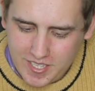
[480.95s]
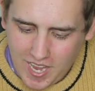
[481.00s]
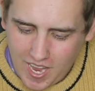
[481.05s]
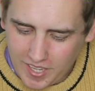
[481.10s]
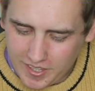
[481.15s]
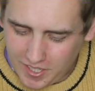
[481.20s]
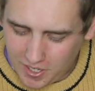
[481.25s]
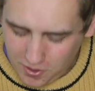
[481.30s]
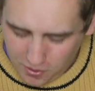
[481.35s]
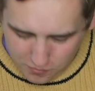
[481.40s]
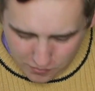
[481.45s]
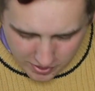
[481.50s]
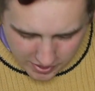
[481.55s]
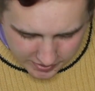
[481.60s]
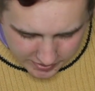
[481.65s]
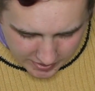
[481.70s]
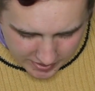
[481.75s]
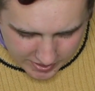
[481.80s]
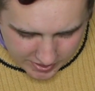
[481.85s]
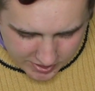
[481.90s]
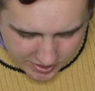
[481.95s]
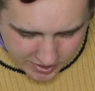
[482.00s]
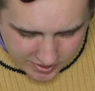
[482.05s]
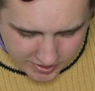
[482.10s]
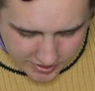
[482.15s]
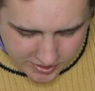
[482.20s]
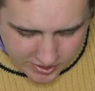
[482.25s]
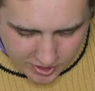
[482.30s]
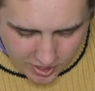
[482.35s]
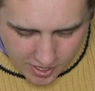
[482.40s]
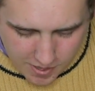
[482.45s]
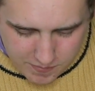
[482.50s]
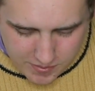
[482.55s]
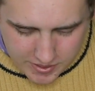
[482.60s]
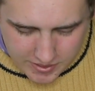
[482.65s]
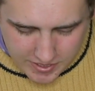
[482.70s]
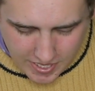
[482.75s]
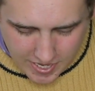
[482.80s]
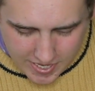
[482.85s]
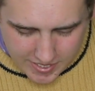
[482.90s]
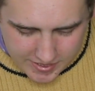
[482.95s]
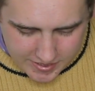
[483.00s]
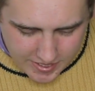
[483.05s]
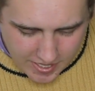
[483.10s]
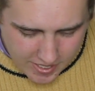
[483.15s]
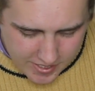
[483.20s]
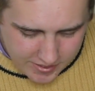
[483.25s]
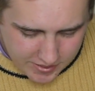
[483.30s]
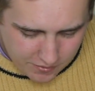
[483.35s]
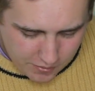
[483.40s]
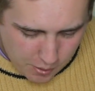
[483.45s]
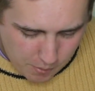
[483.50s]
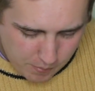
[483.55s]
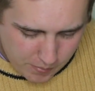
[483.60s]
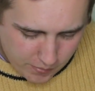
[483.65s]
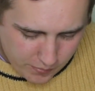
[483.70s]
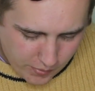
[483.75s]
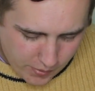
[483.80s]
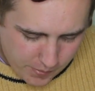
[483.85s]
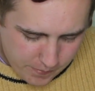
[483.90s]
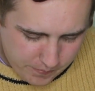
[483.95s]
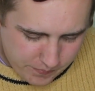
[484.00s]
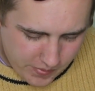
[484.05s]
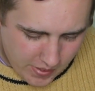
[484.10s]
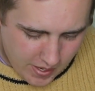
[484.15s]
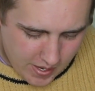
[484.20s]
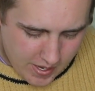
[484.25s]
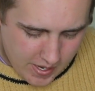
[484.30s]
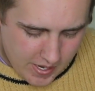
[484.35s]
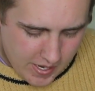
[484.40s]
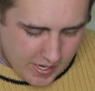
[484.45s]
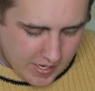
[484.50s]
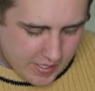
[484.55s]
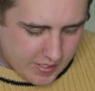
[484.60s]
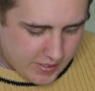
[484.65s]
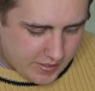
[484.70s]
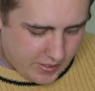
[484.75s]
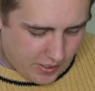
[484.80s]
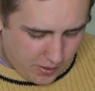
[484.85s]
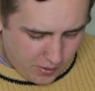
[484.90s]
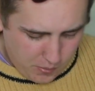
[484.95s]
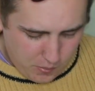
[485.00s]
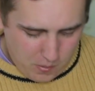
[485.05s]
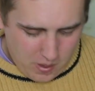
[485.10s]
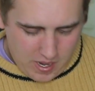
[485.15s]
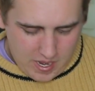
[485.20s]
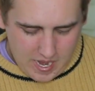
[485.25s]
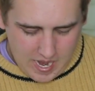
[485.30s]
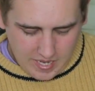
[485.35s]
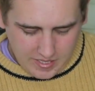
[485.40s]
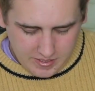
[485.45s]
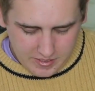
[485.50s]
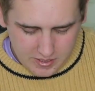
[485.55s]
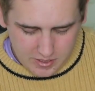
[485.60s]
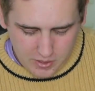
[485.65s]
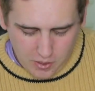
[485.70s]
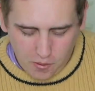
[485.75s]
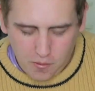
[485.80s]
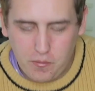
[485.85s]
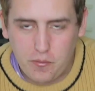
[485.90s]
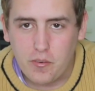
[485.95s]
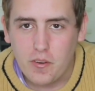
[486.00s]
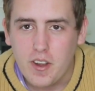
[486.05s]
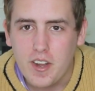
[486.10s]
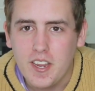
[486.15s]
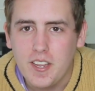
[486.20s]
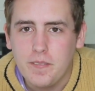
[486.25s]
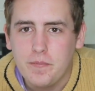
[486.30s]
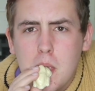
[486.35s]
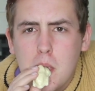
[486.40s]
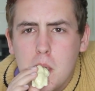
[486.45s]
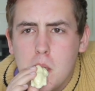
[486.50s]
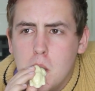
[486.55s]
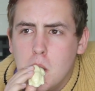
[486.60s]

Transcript: yeah, they look really delicious. It's time to taste test a couple of them. So let's go for it.